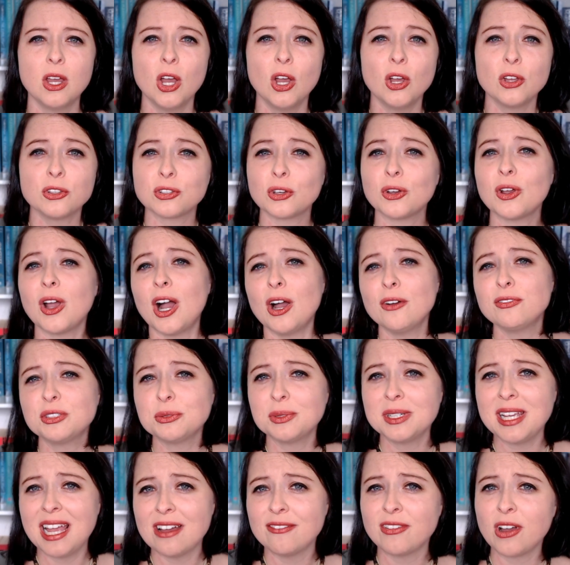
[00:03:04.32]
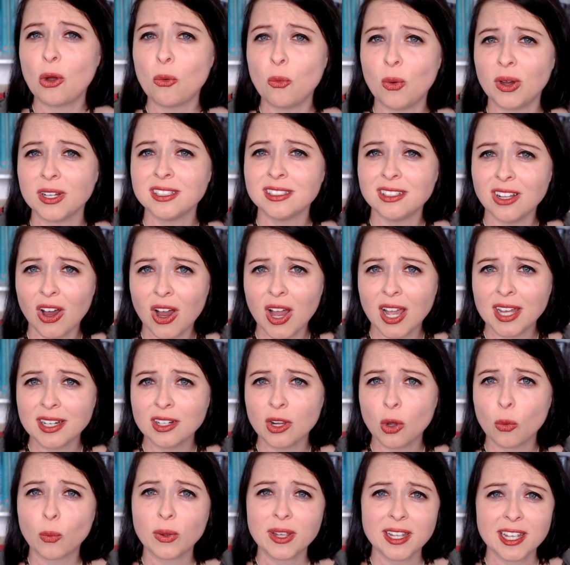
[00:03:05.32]
So after we have our one line,
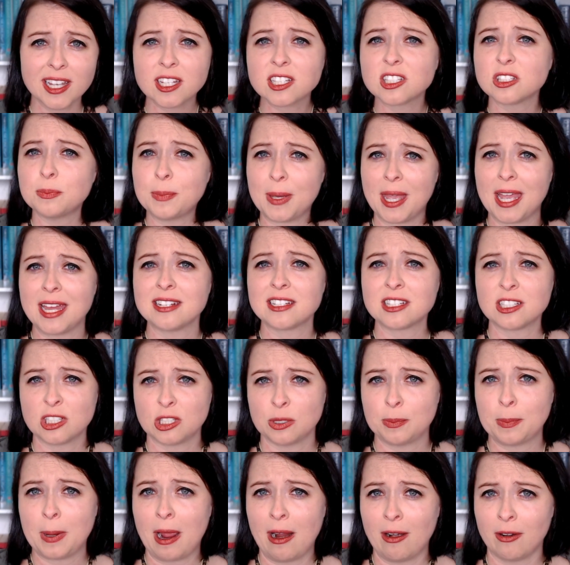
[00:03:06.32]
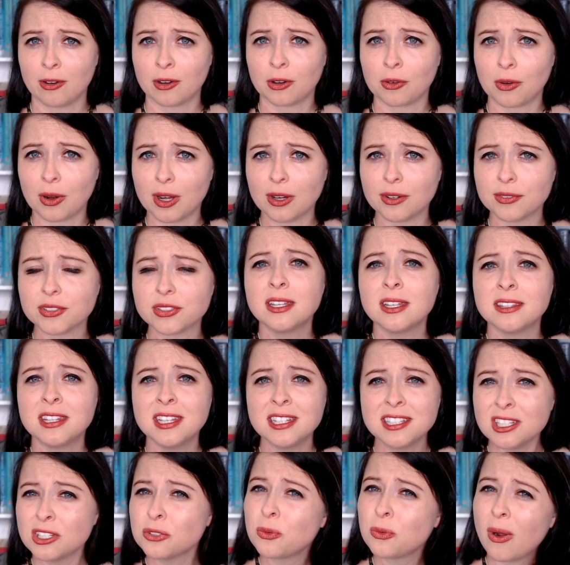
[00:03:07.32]
we expand into paragraphs. This
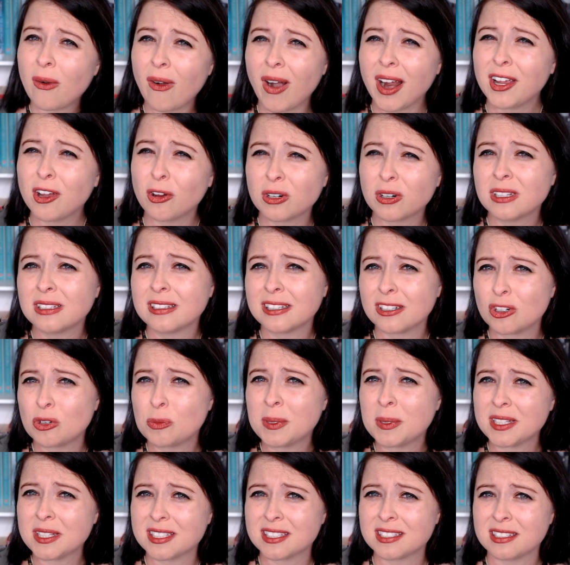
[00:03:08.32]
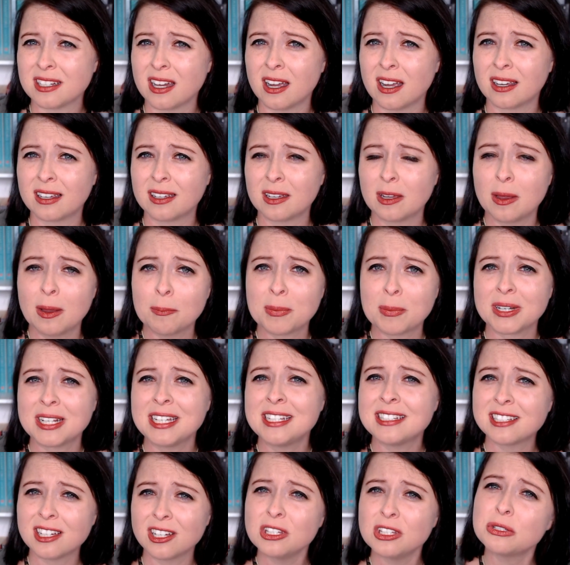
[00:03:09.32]
is where I got a little bit stuck, but he
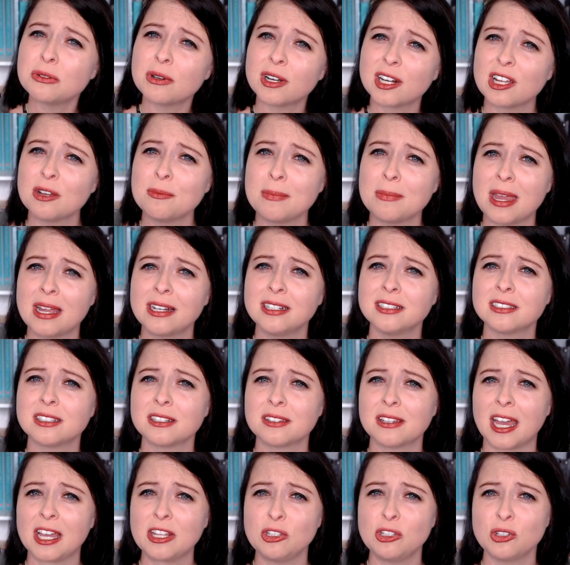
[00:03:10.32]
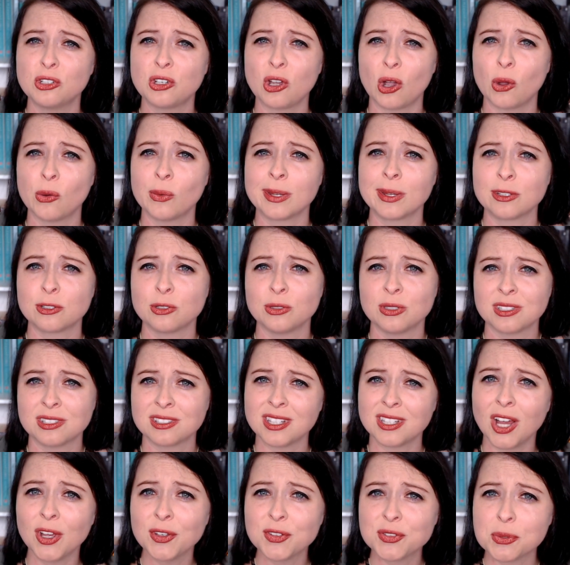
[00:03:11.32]
does recommend that you go into
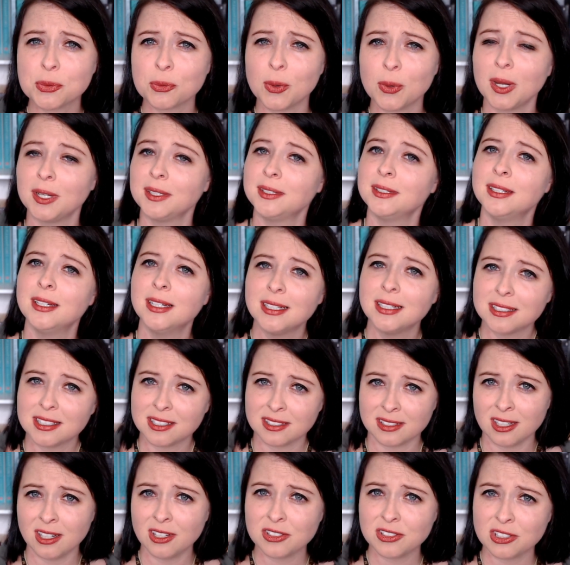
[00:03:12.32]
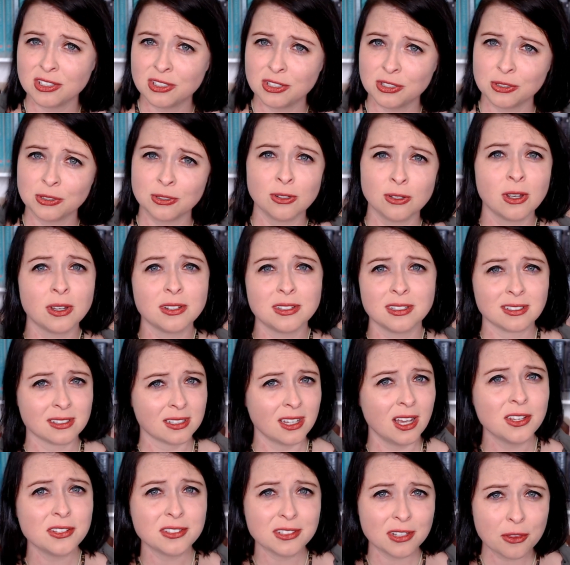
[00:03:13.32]
disaster 1, disaster 2,
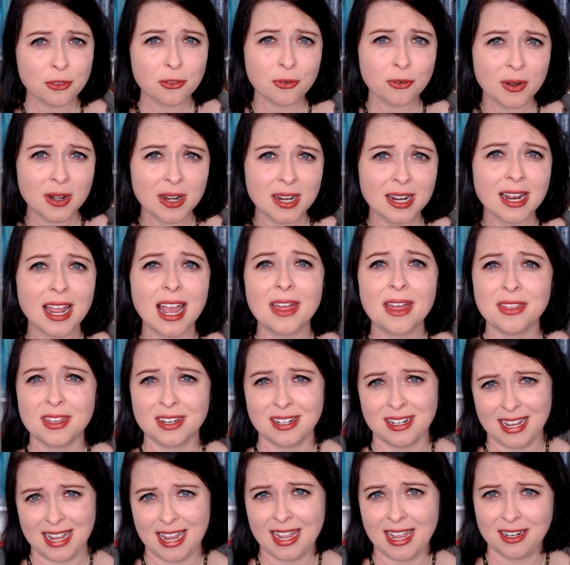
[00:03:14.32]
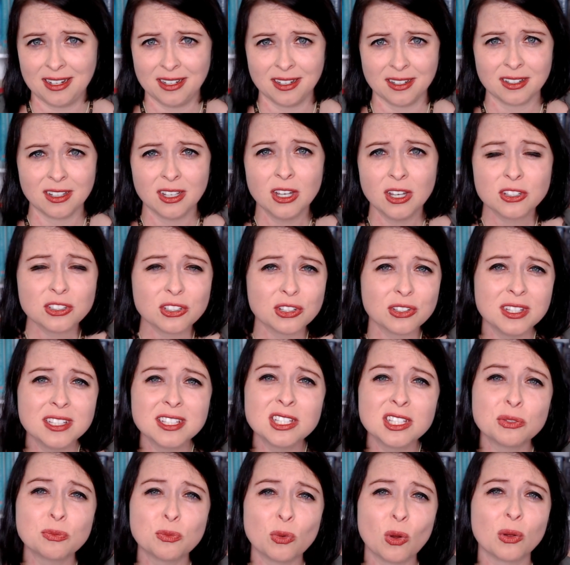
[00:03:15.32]
disaster 3, and then end. So this is
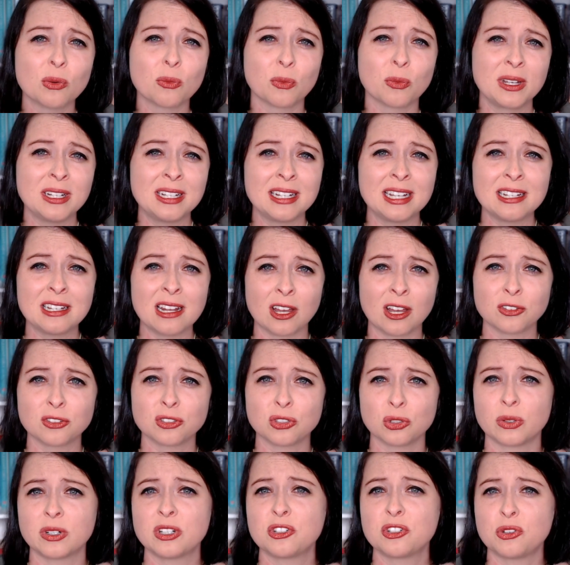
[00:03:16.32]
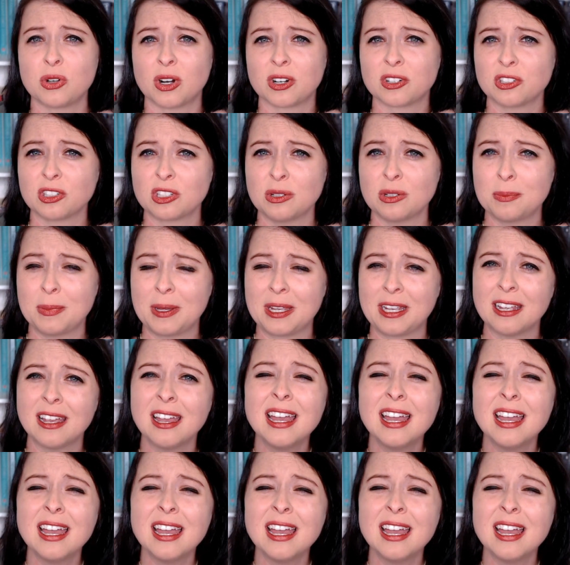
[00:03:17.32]
what we need our story structure to be.